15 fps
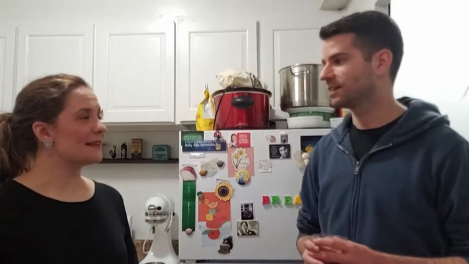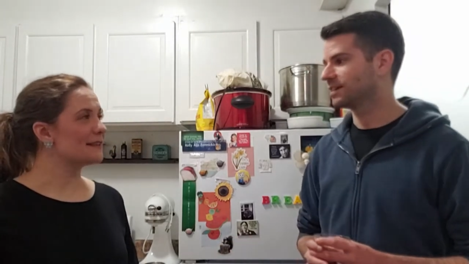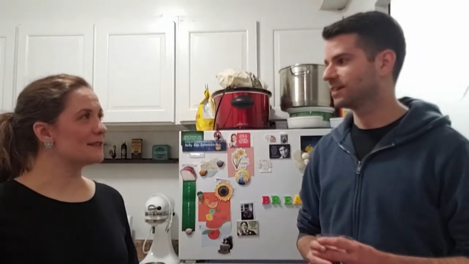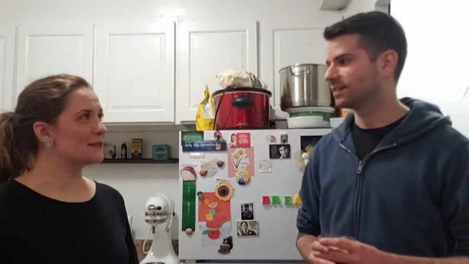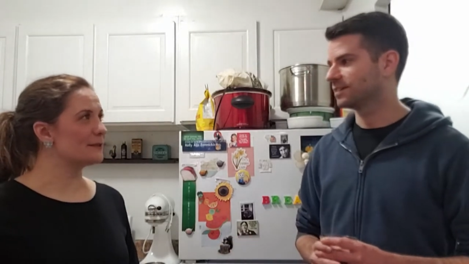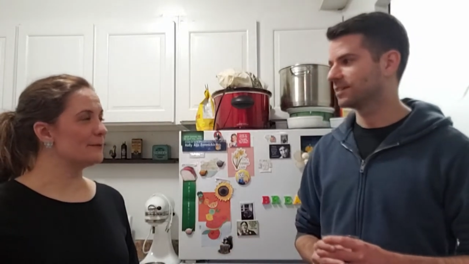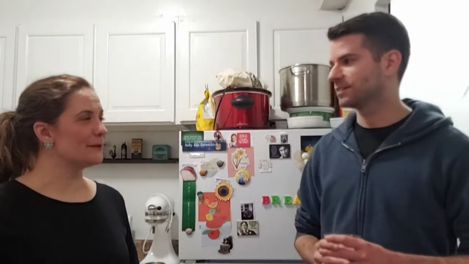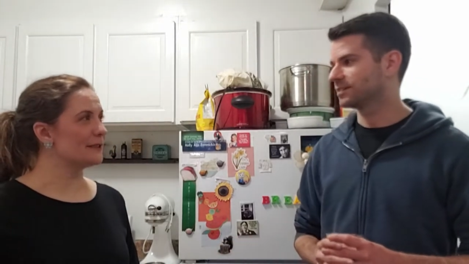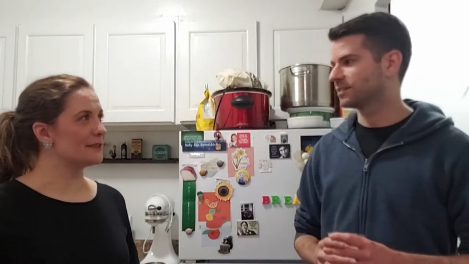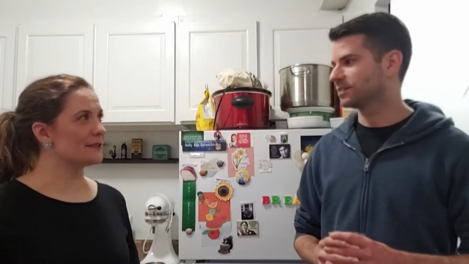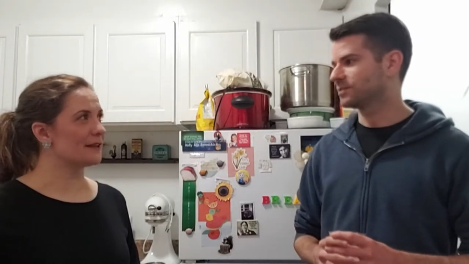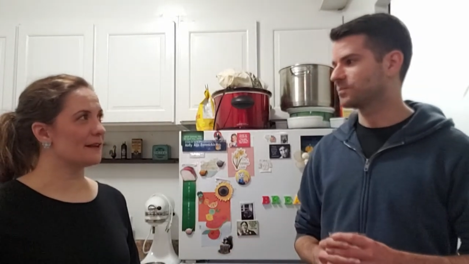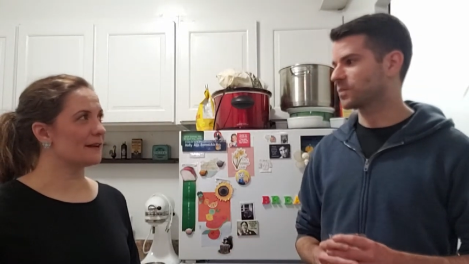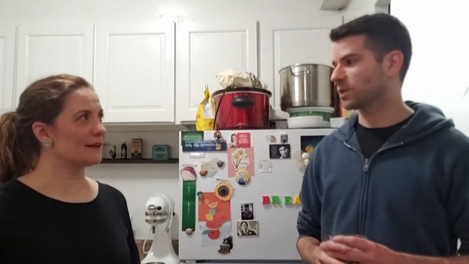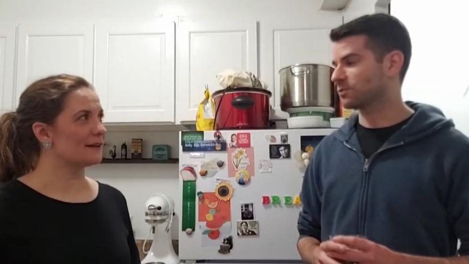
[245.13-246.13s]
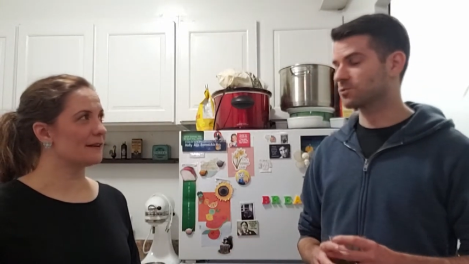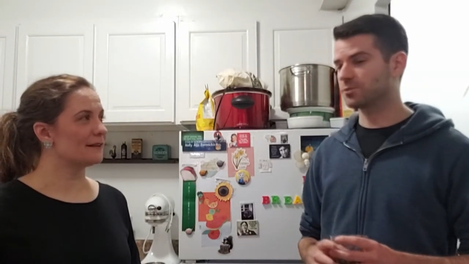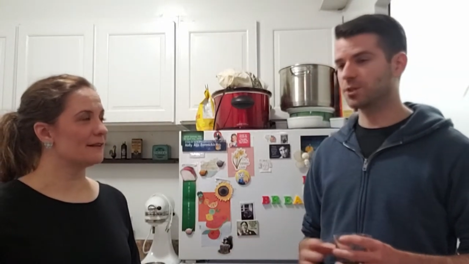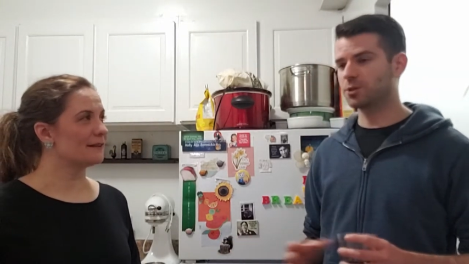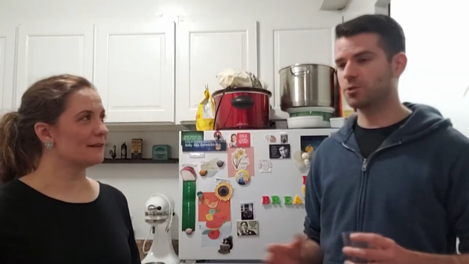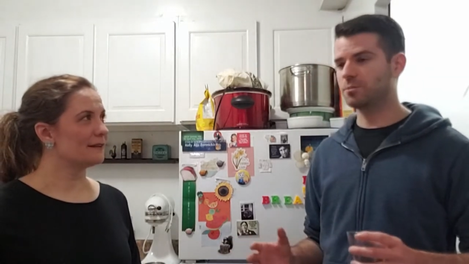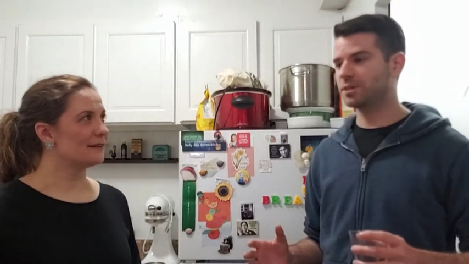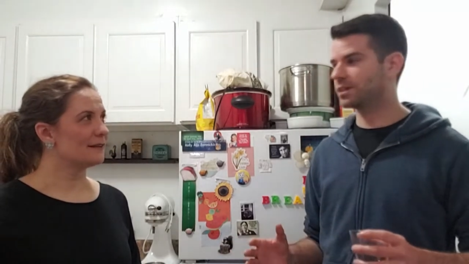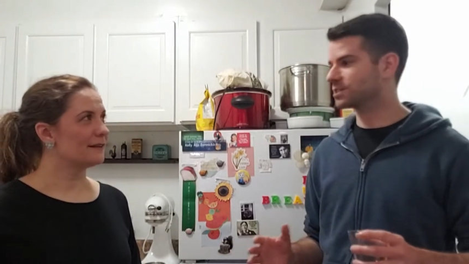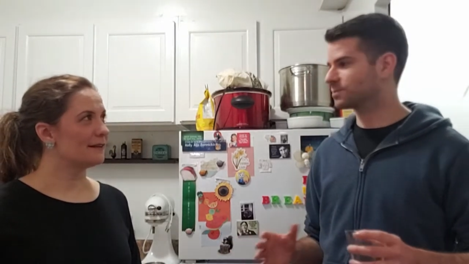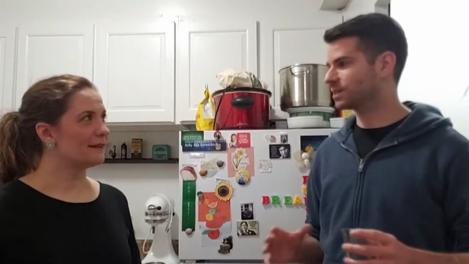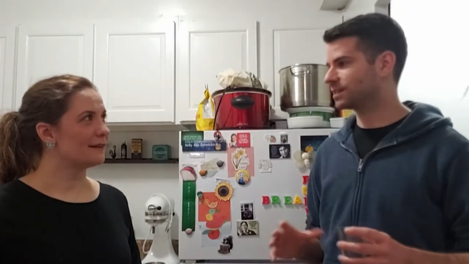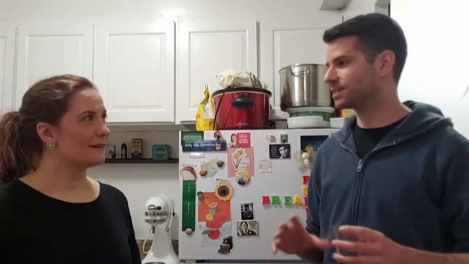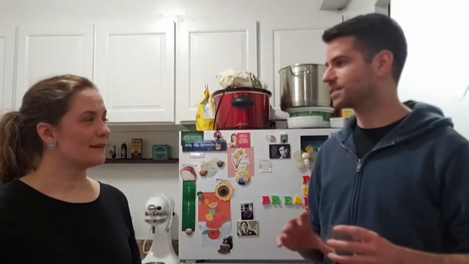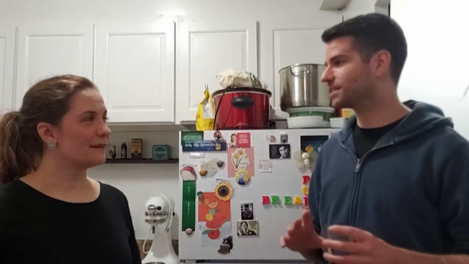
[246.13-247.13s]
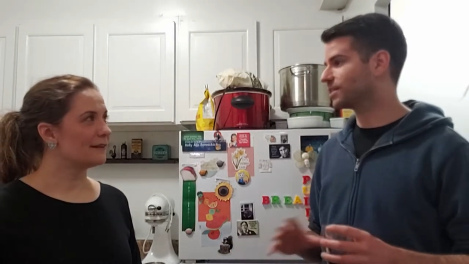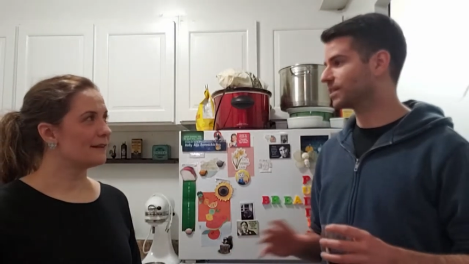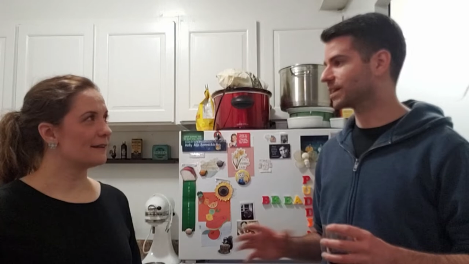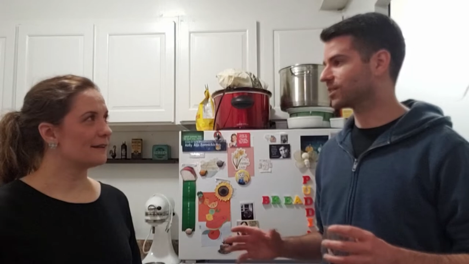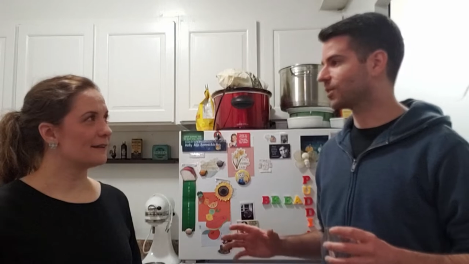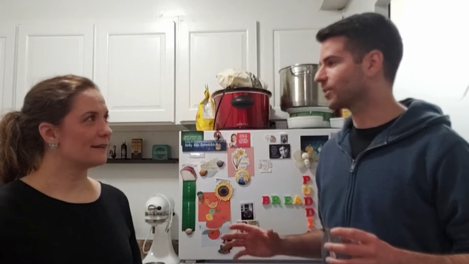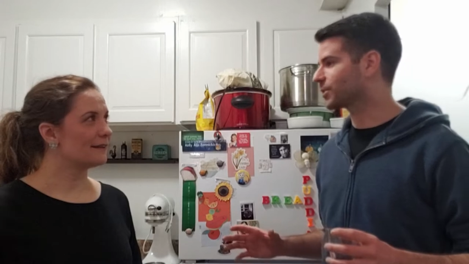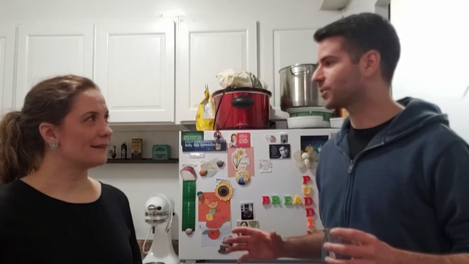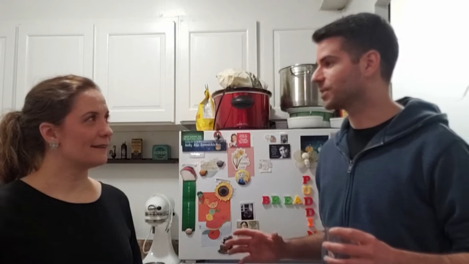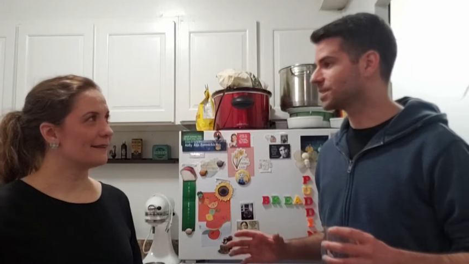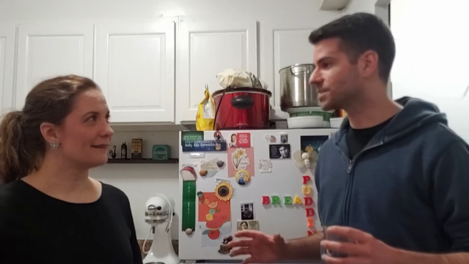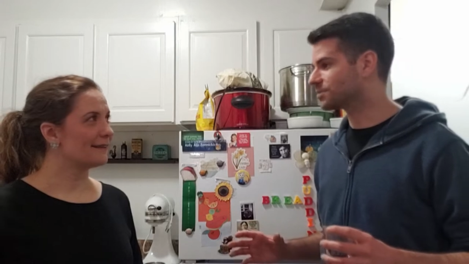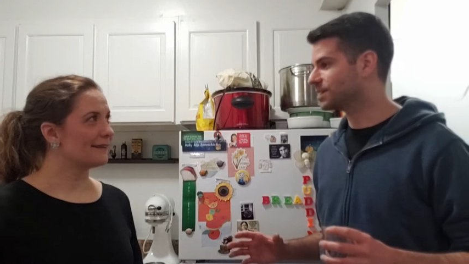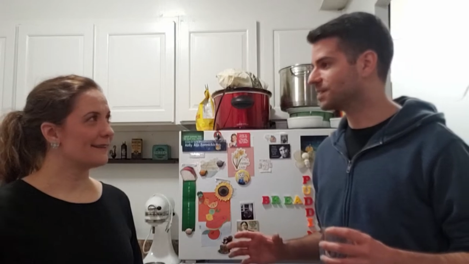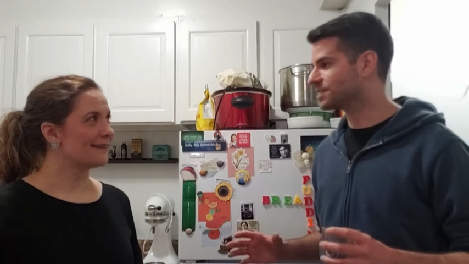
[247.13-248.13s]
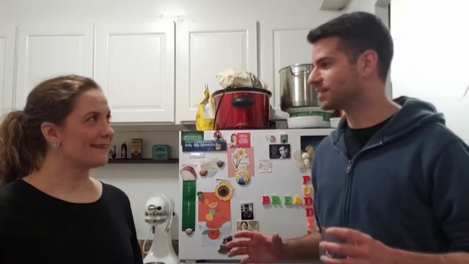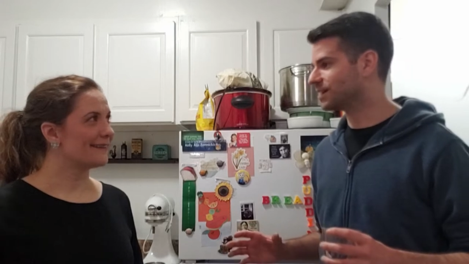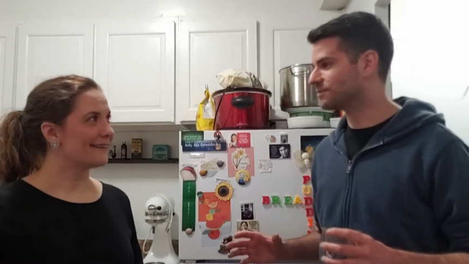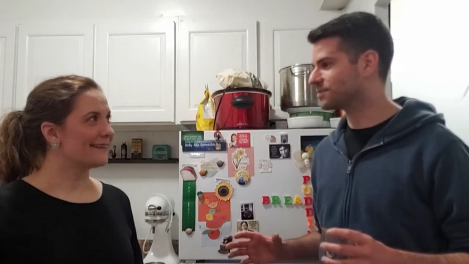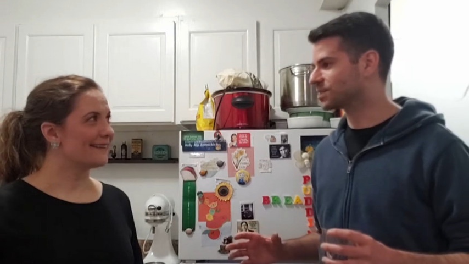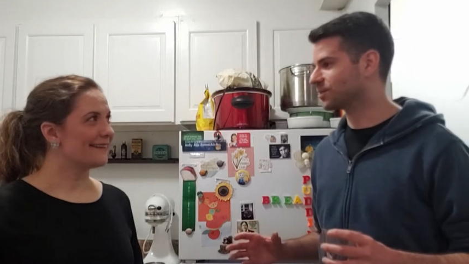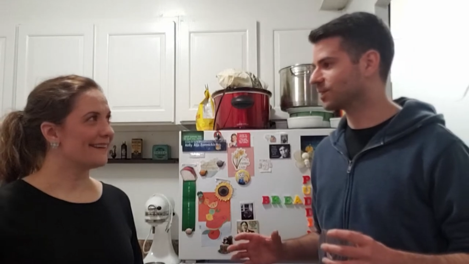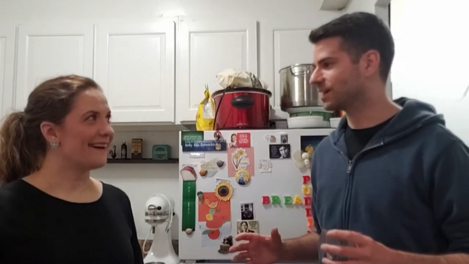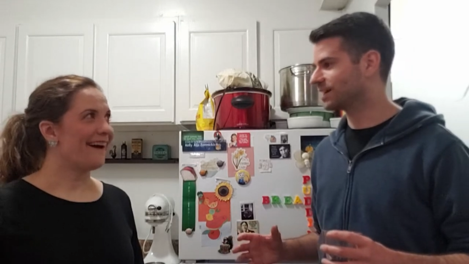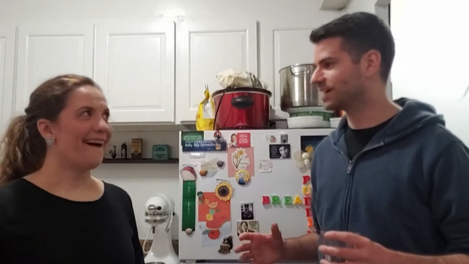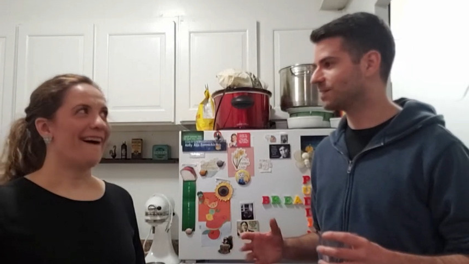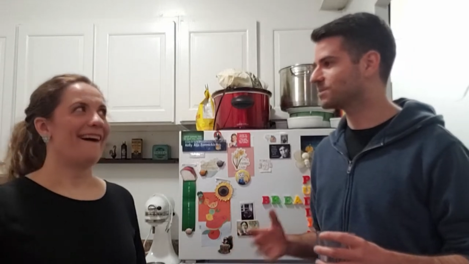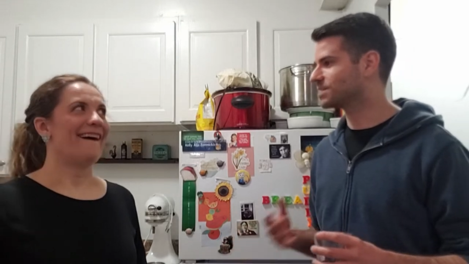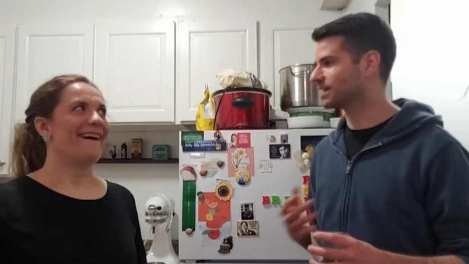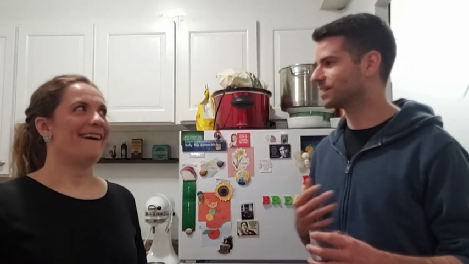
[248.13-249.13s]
Speaker 1: That's super exciting. It was really cool because we got to see all like all the green screen stuff. So like he was